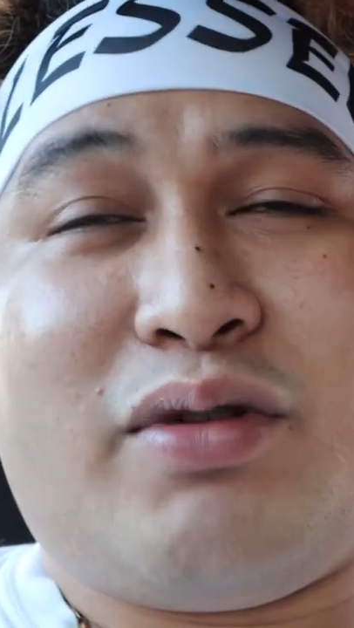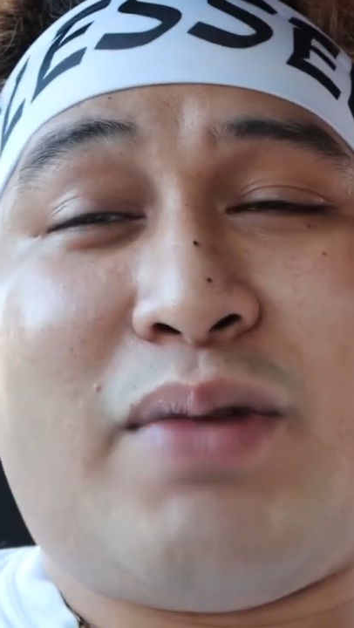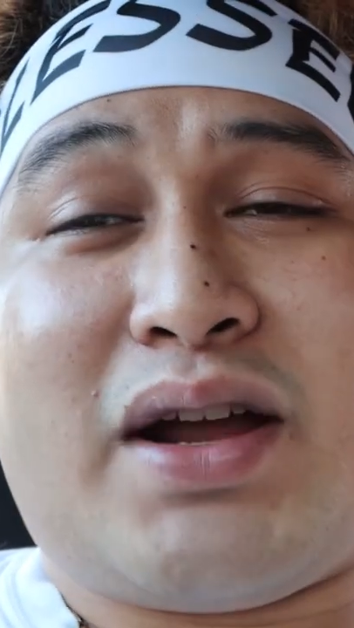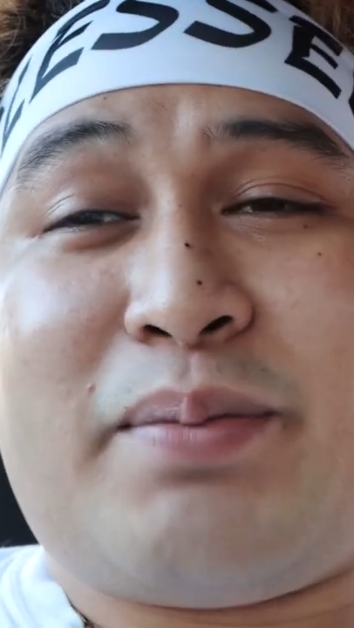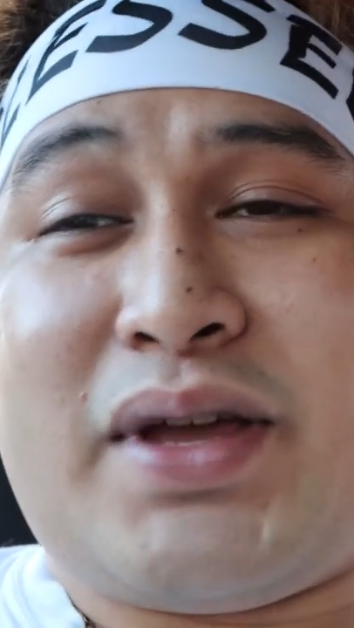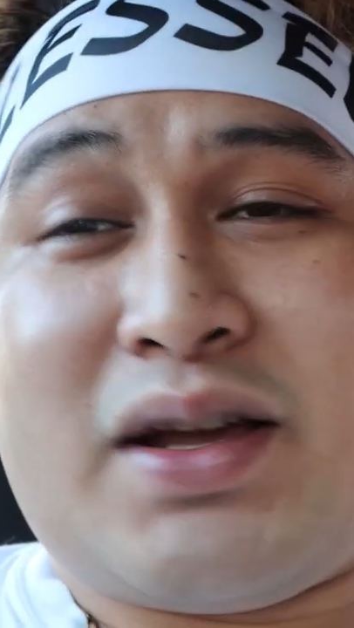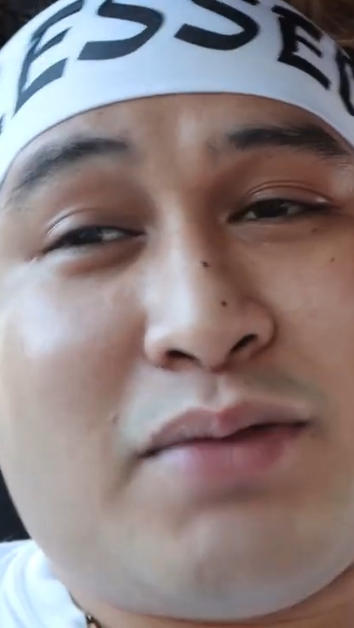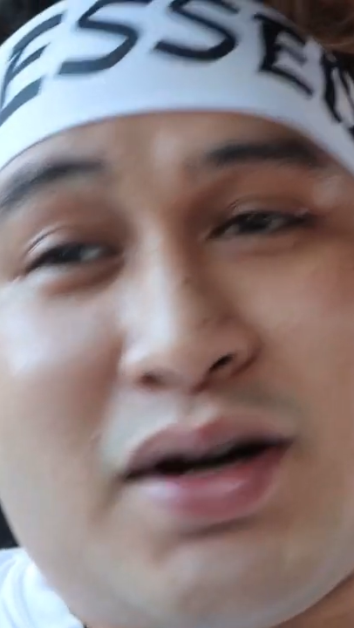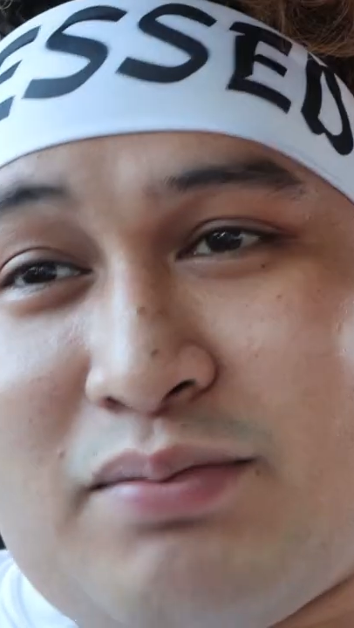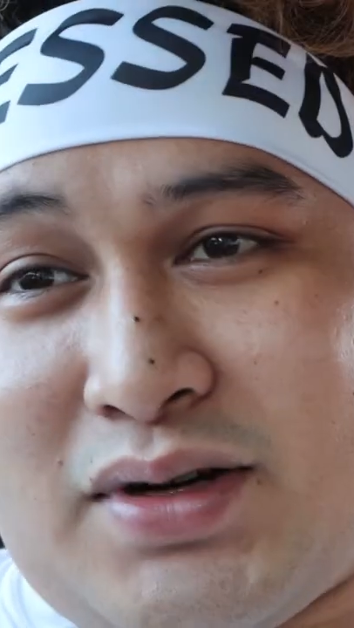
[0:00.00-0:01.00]
But we about to pick
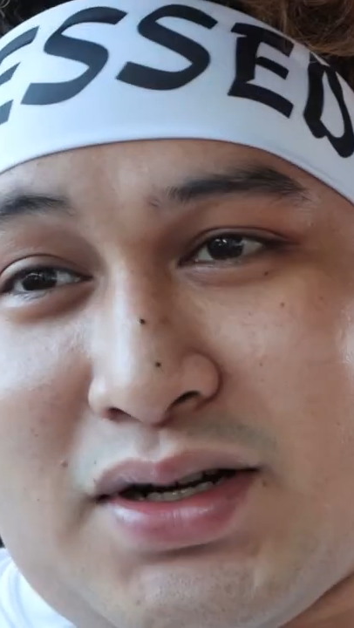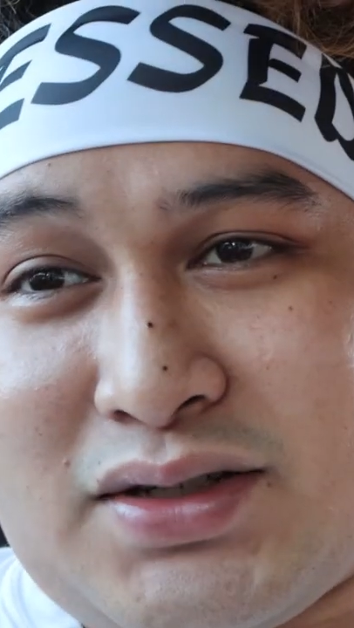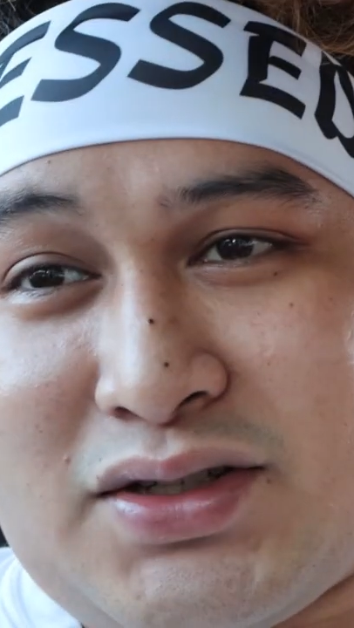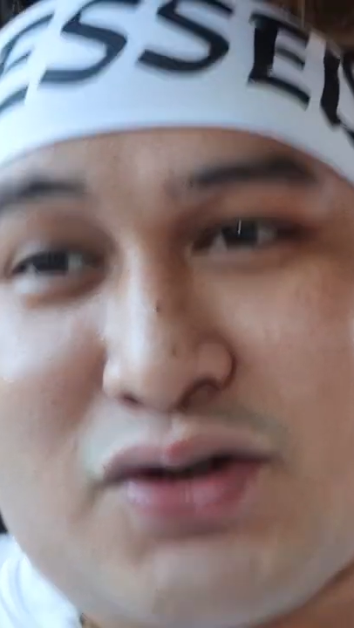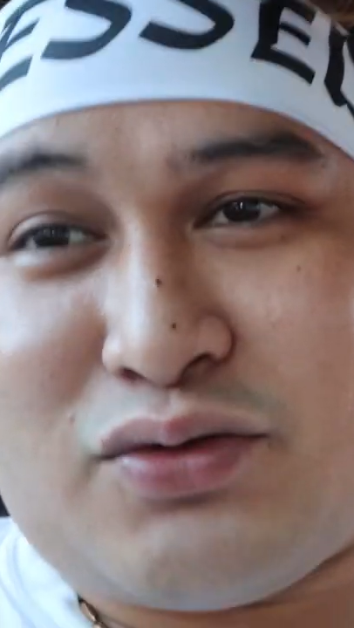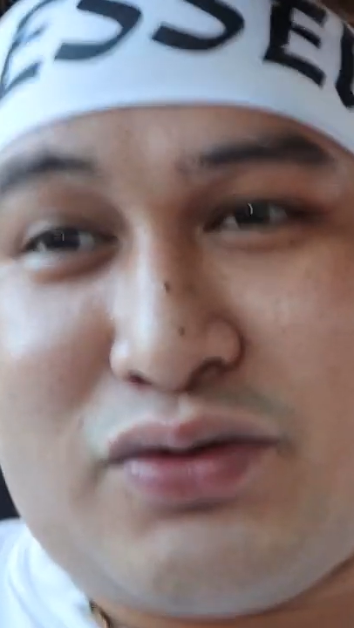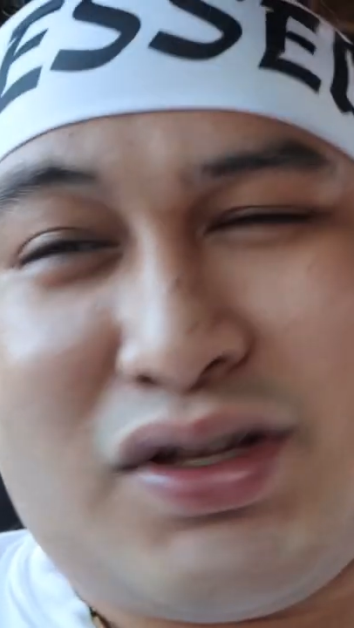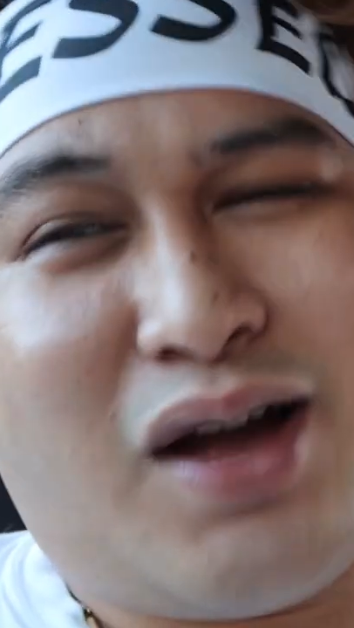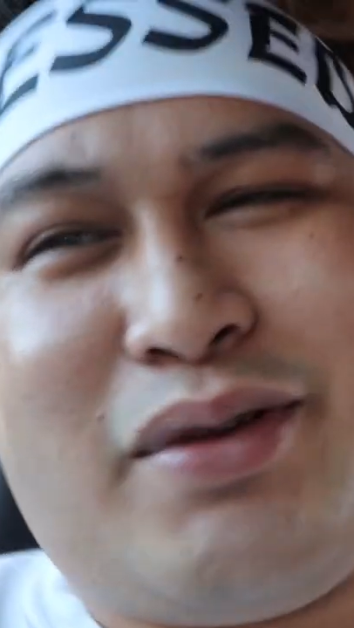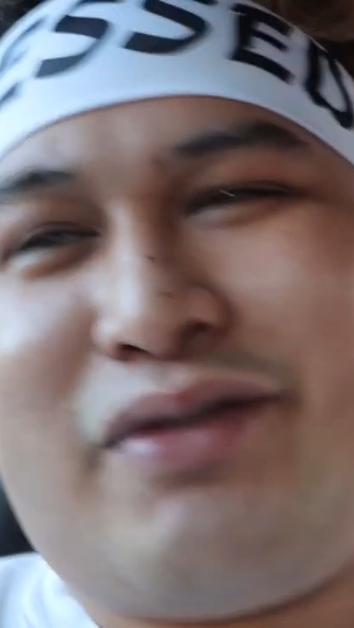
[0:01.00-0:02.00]
him up, bro. So
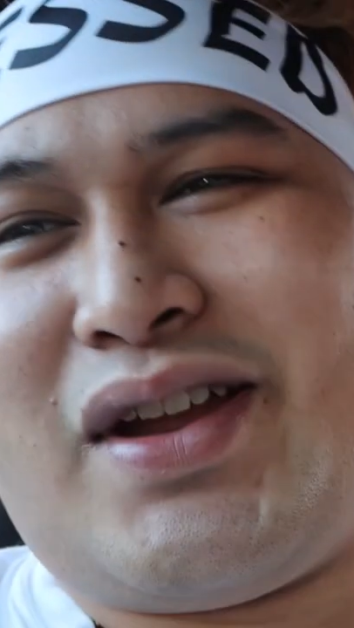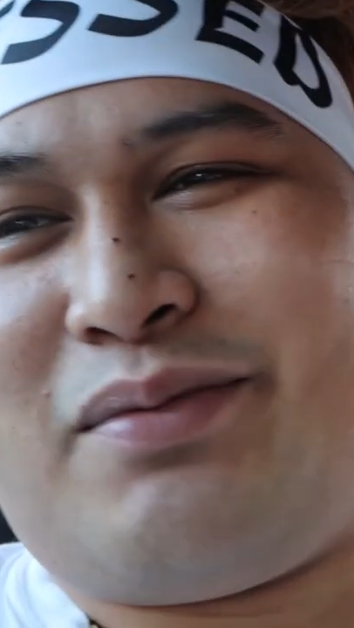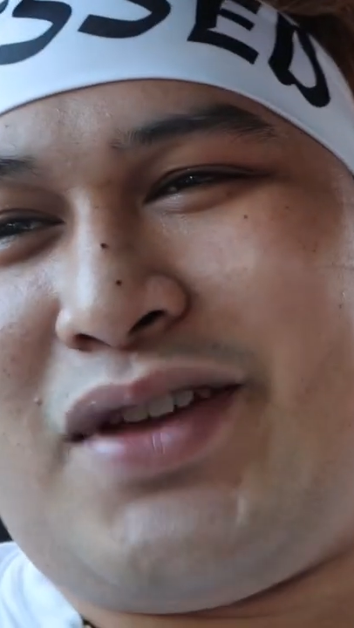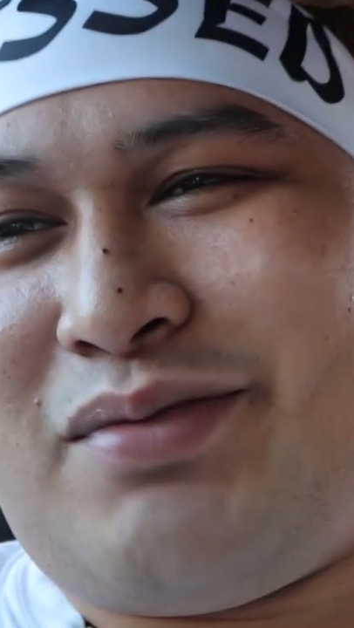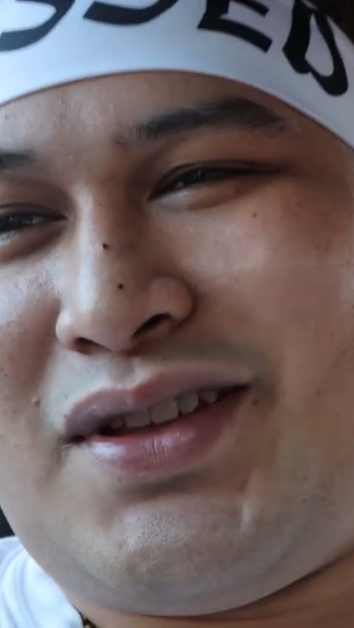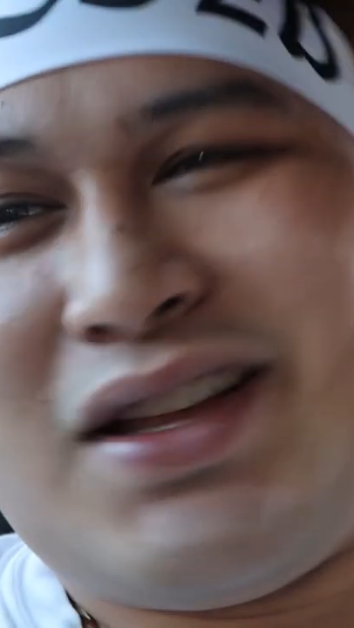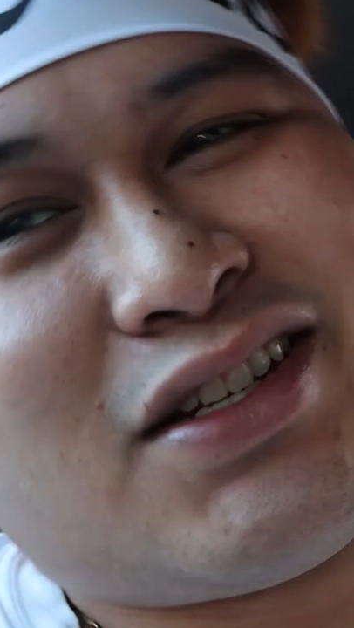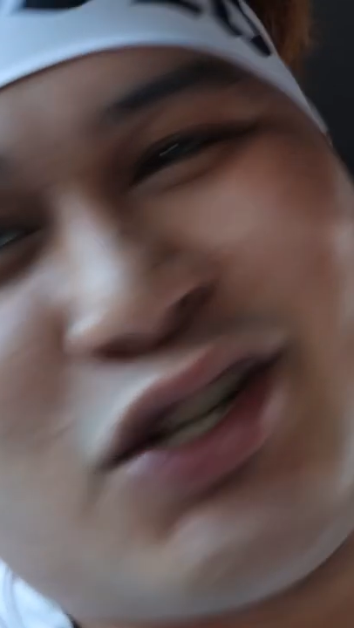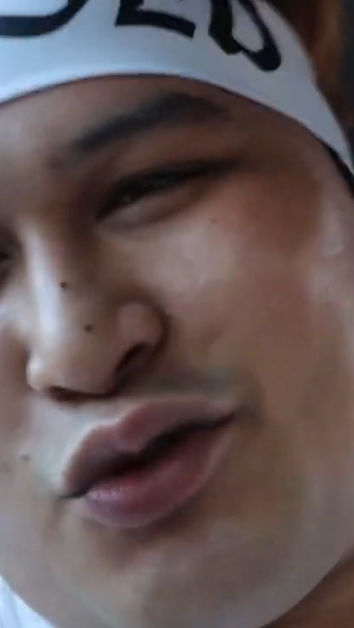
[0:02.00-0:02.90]
y'all be ready, baby. Let's